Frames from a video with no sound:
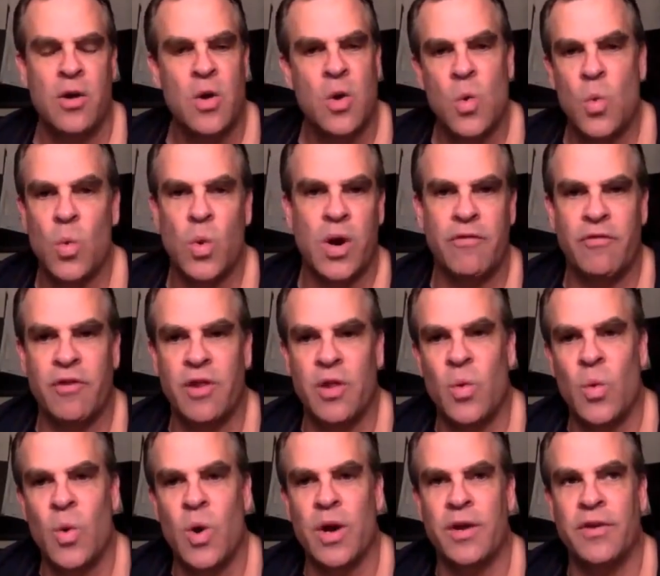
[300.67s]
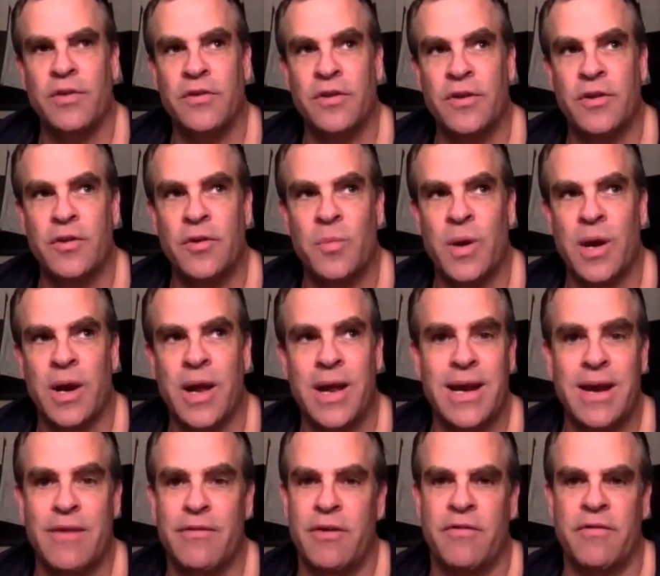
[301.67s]
whatever they want to do. But I
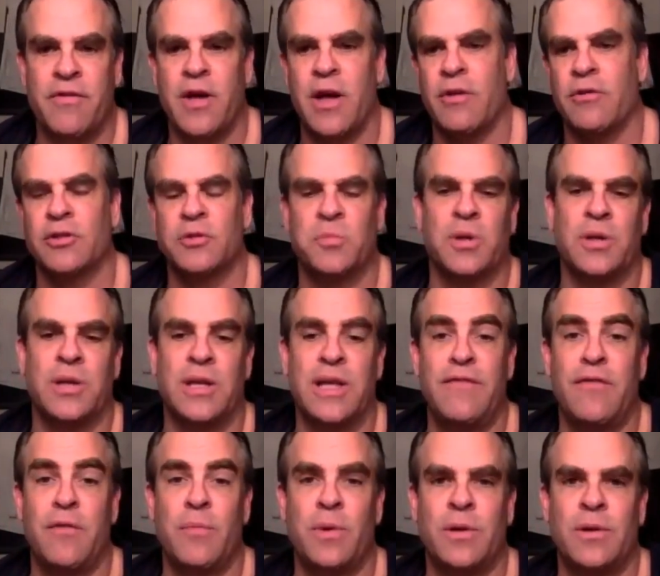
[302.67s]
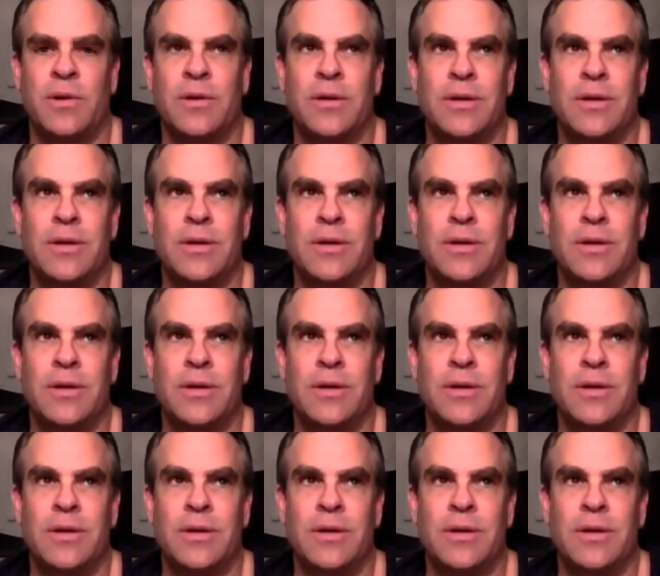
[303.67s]
never thought it was believable